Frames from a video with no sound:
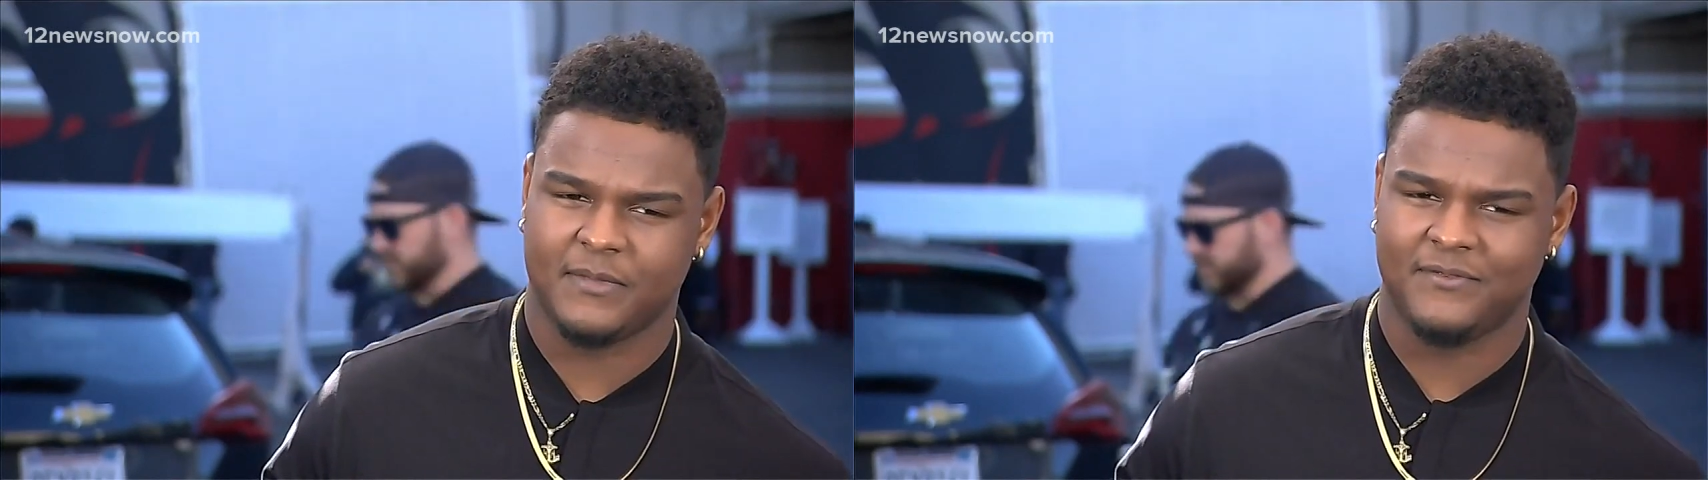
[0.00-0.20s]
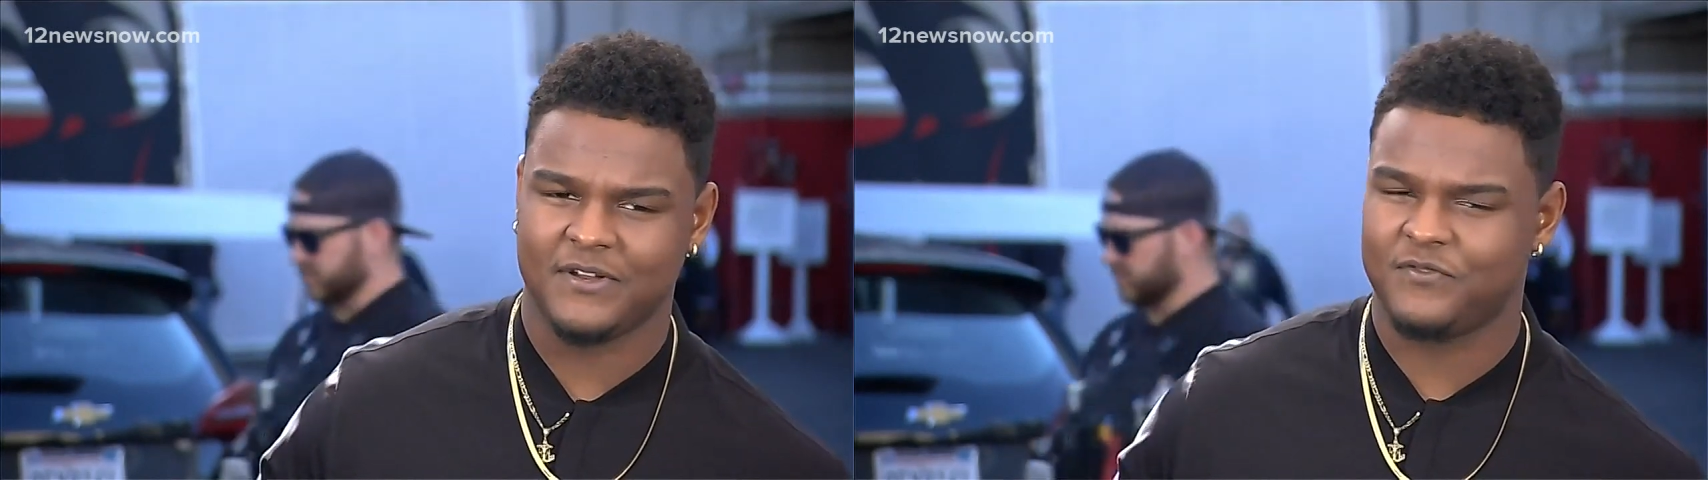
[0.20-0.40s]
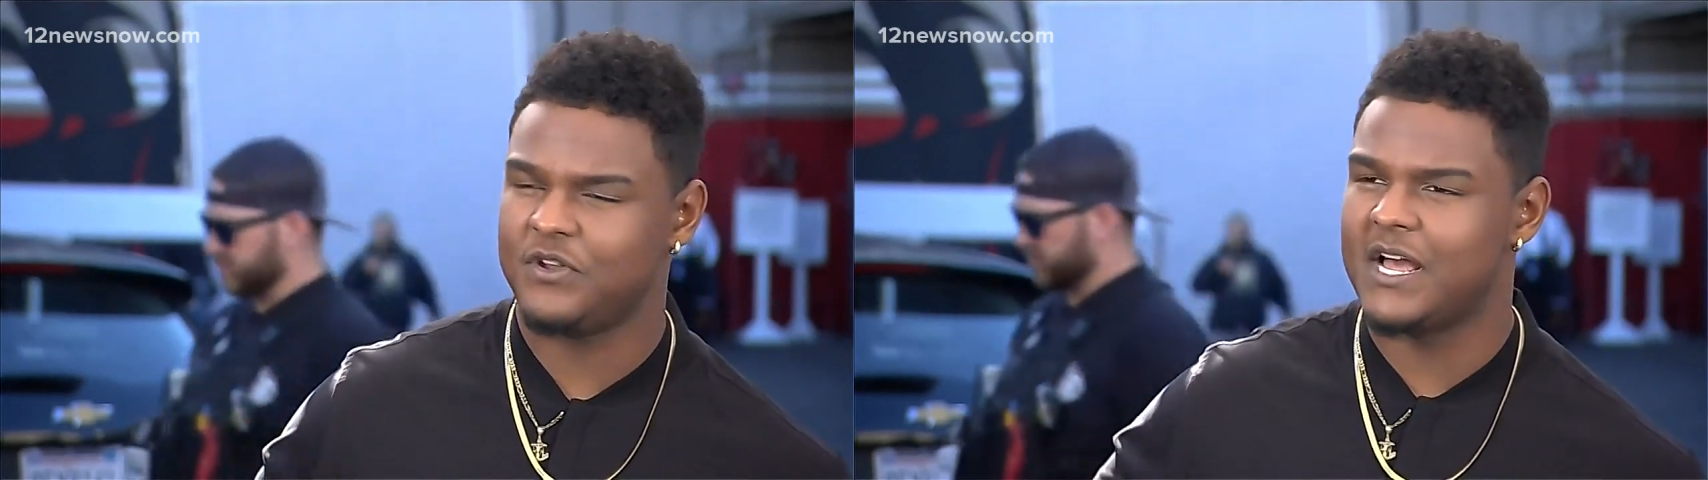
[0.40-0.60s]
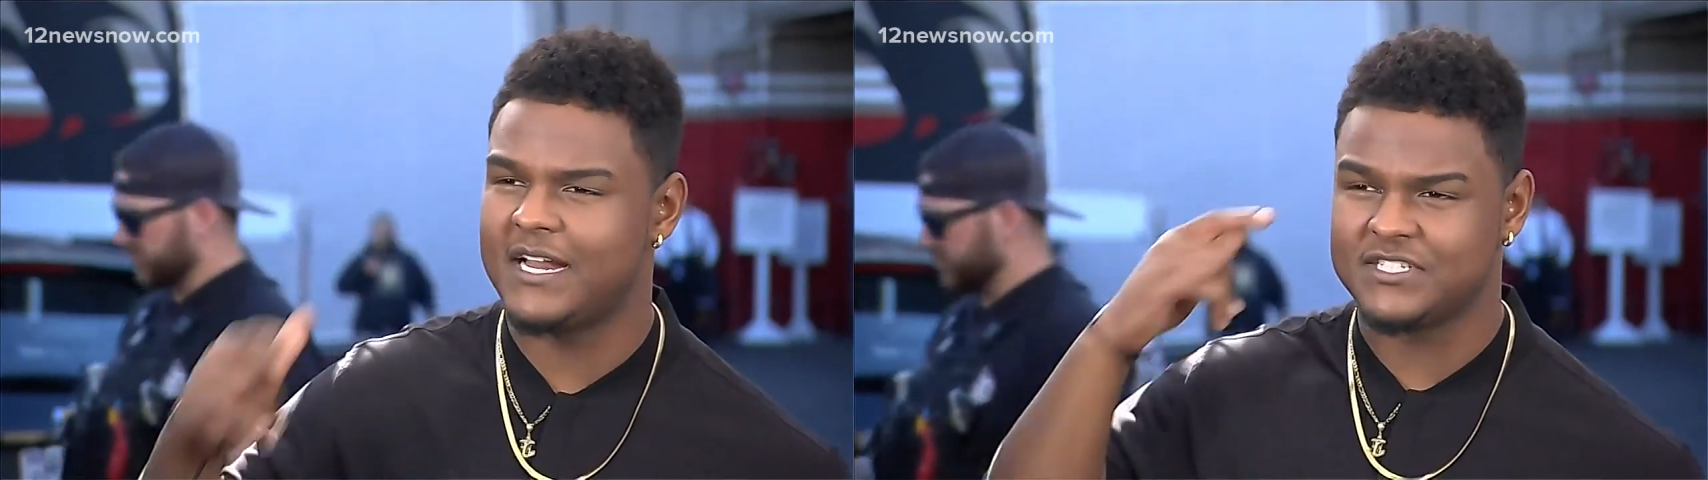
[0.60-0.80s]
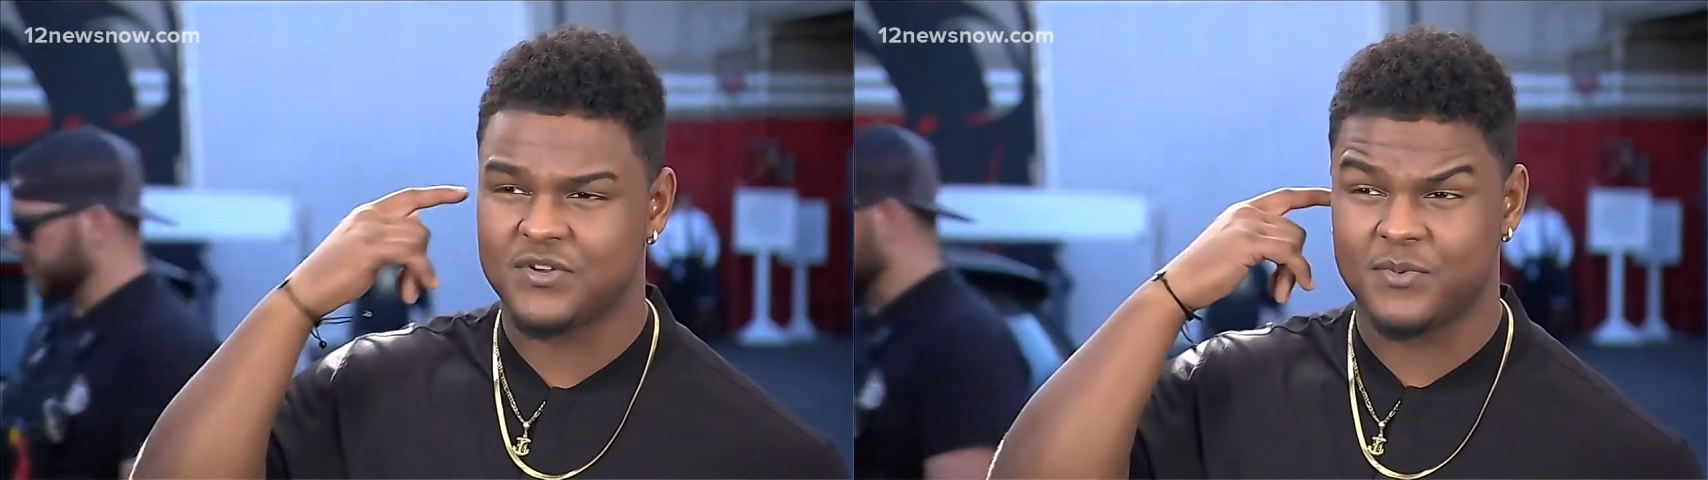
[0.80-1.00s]
even if you're not
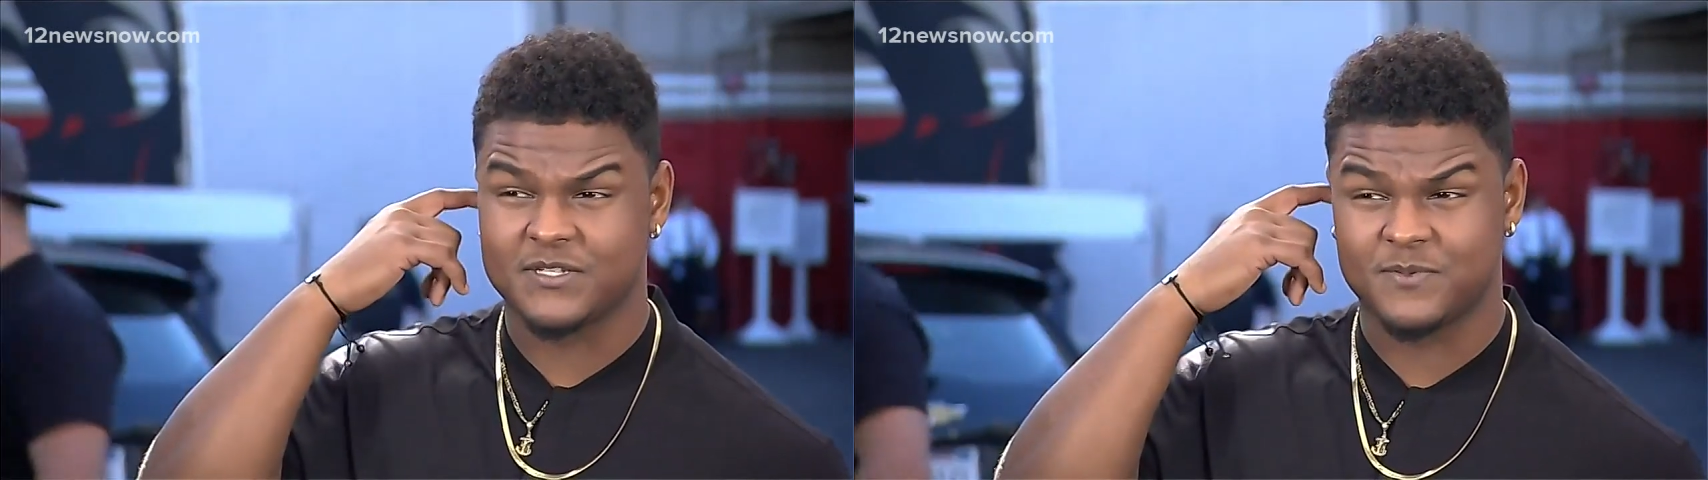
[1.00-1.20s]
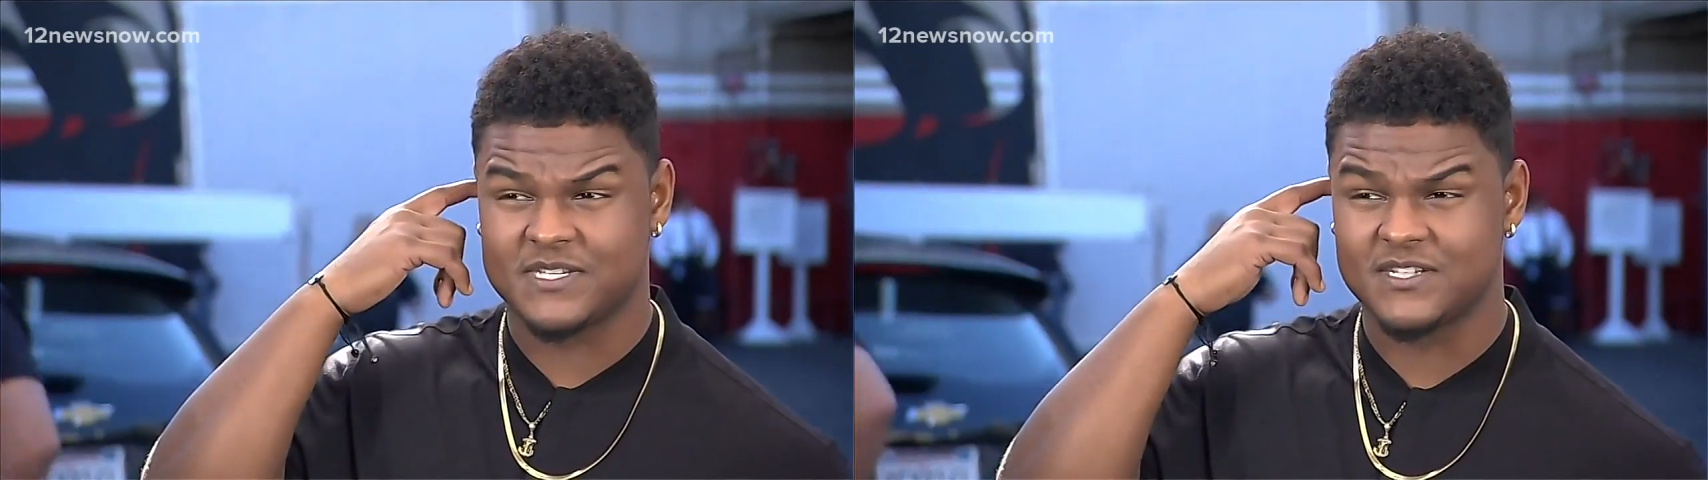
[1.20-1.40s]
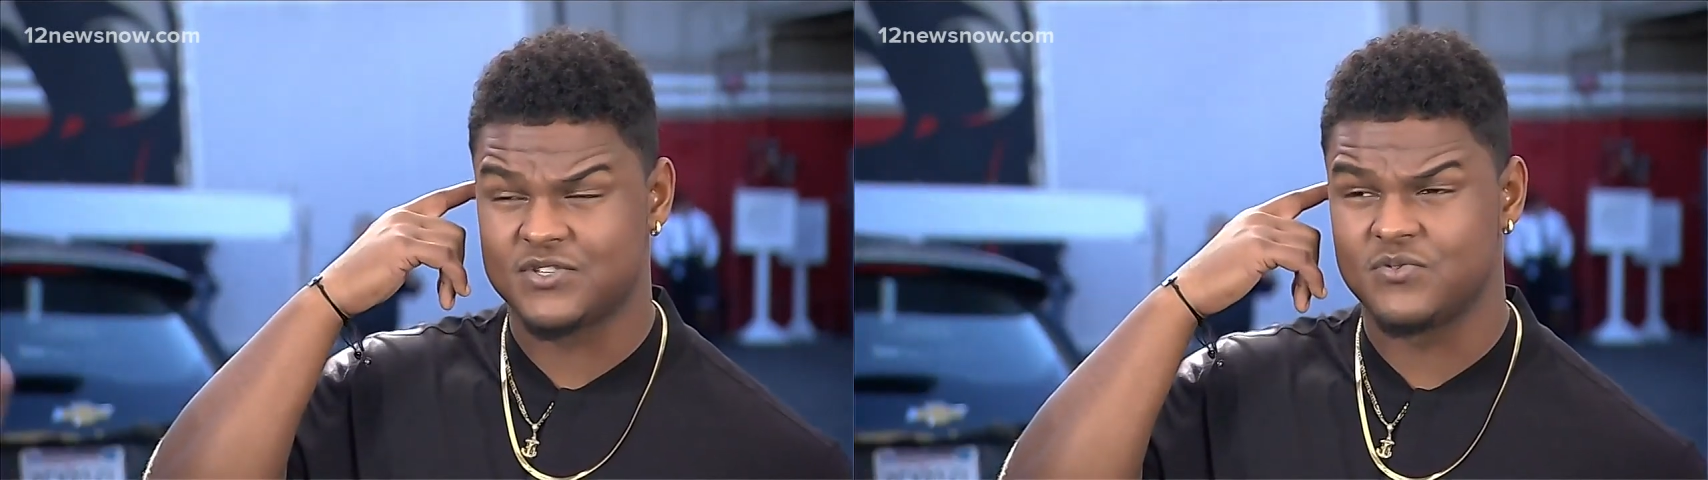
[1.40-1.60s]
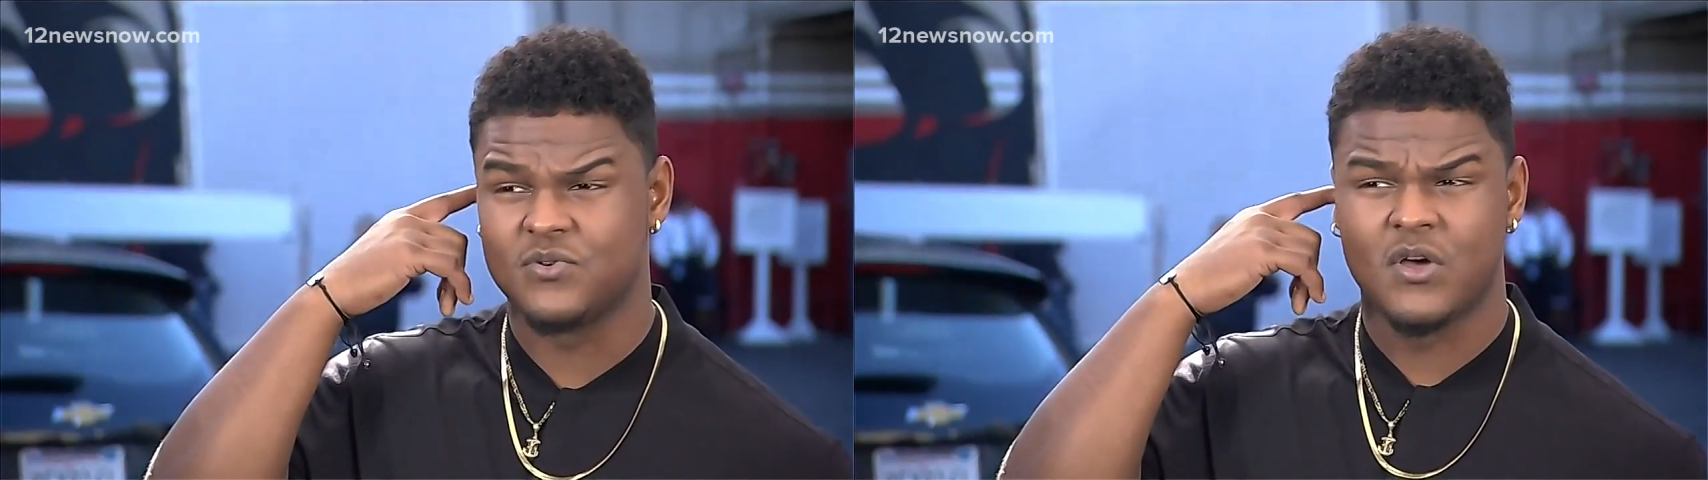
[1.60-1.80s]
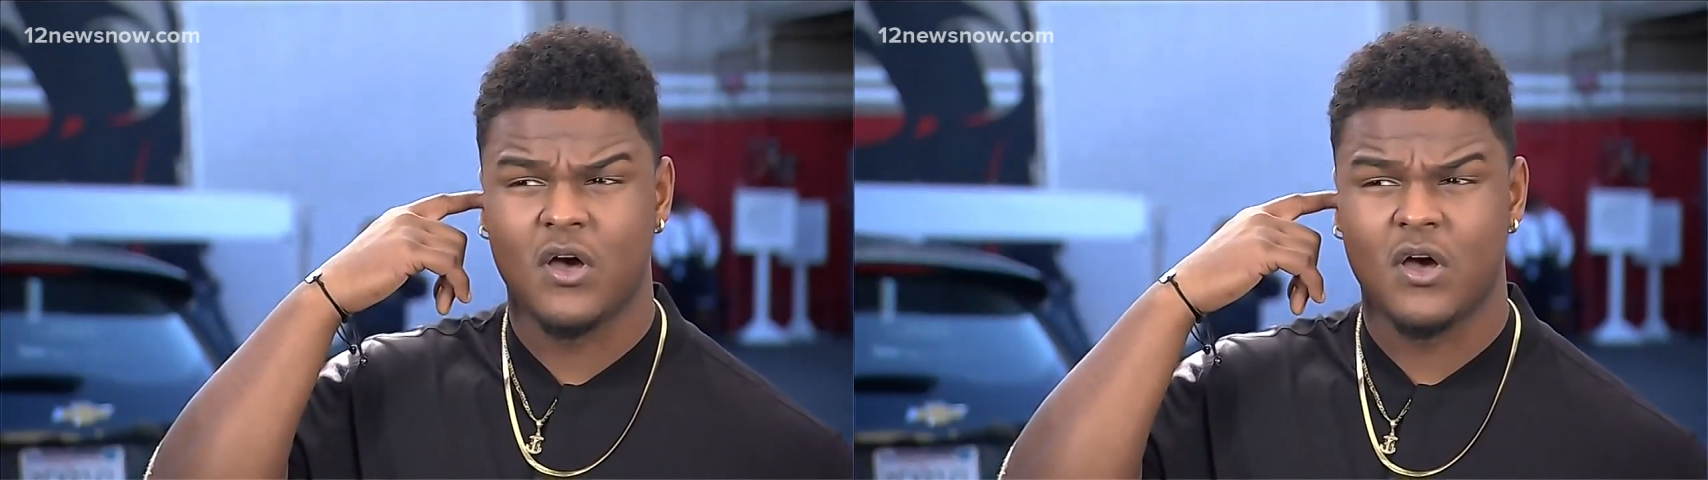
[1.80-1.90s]
at your best potential,